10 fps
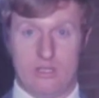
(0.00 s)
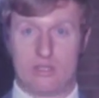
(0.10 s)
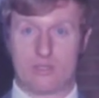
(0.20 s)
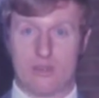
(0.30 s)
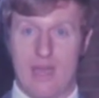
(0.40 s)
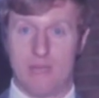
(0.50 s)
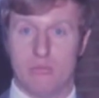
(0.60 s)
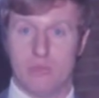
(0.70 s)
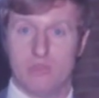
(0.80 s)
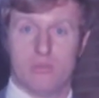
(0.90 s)
describe the
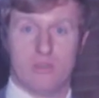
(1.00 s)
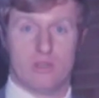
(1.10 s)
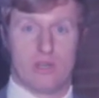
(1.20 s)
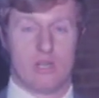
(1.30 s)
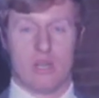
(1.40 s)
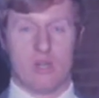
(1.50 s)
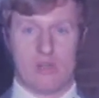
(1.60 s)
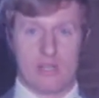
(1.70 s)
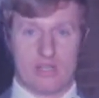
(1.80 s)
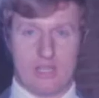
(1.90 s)
movement or
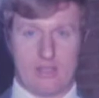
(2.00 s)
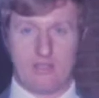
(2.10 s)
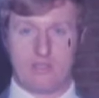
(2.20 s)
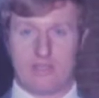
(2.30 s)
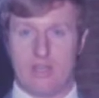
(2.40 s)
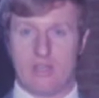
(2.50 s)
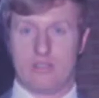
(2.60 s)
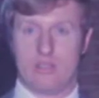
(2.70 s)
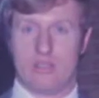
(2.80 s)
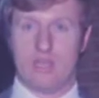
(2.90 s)
anything of this such.
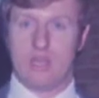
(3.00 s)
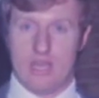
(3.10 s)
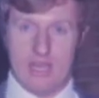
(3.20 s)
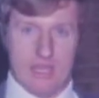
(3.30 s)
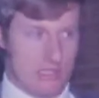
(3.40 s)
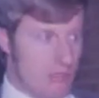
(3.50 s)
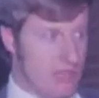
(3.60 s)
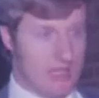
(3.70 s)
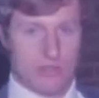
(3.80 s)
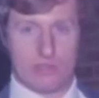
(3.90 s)
And to
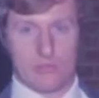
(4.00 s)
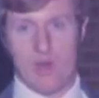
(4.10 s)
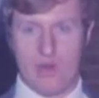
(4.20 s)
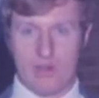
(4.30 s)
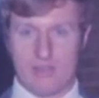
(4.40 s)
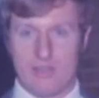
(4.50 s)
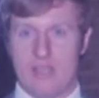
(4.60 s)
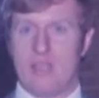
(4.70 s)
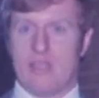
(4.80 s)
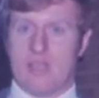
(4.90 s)
me, it was appalling,
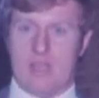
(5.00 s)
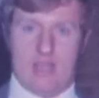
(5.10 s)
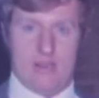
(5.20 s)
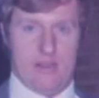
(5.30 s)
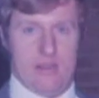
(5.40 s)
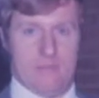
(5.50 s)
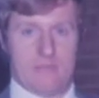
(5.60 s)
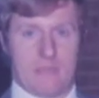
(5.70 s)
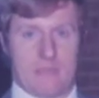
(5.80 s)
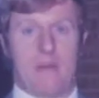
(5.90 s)
and
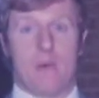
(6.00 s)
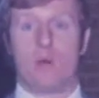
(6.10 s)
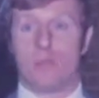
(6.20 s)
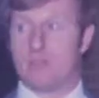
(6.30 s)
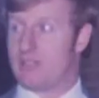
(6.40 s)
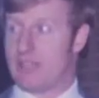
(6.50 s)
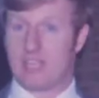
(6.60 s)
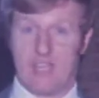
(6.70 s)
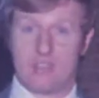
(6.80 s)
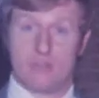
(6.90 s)
I'm hoping that they
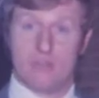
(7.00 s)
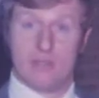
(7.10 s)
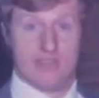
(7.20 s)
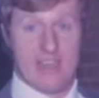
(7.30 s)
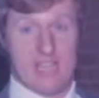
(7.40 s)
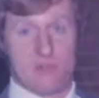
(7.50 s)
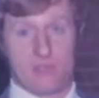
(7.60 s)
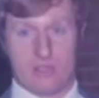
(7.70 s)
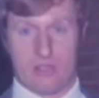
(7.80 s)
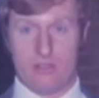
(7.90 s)
catch them and fast,
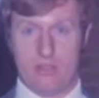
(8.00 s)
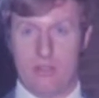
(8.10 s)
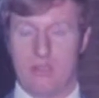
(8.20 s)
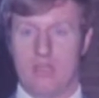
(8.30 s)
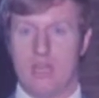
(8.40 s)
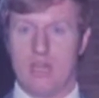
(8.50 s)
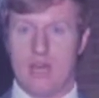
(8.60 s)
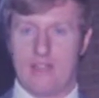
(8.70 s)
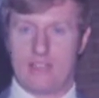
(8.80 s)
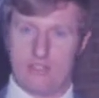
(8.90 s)
because
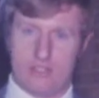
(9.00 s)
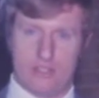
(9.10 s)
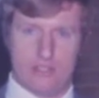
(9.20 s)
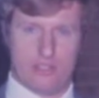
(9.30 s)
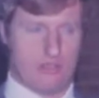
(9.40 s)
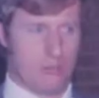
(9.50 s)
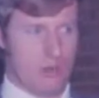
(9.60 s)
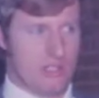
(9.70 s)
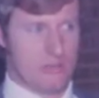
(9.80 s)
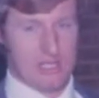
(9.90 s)
I think this is just more or
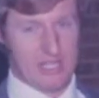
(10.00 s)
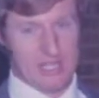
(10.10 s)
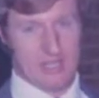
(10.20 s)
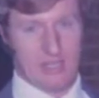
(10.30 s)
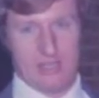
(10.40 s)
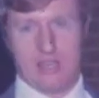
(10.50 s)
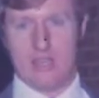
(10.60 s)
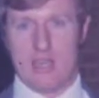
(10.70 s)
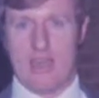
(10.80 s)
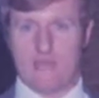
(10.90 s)
less a beginning.
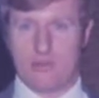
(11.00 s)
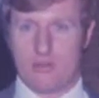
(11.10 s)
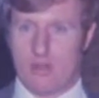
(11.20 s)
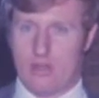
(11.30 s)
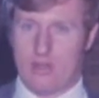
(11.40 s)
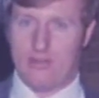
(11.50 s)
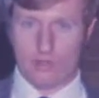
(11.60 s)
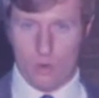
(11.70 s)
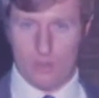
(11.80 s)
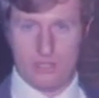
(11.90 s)
After
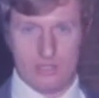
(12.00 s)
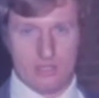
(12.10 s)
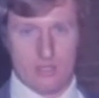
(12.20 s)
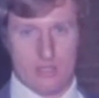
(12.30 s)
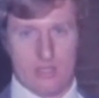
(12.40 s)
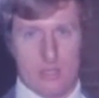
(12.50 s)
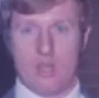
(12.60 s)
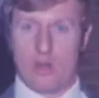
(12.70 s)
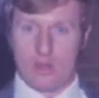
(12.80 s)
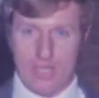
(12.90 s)
Washington
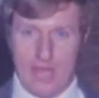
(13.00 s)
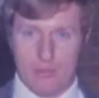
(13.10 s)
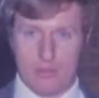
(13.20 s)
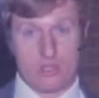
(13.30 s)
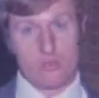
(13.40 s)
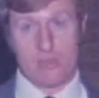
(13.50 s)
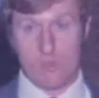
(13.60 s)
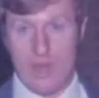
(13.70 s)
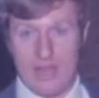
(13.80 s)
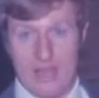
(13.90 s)
or the Capitol, it could be the
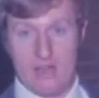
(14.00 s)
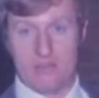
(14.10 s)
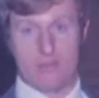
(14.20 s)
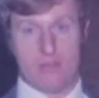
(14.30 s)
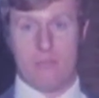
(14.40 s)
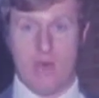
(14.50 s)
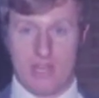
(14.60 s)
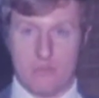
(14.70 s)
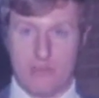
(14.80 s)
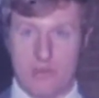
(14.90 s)
White House or the
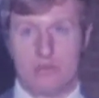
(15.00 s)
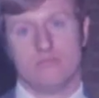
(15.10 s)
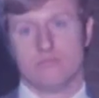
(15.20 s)
Monument or,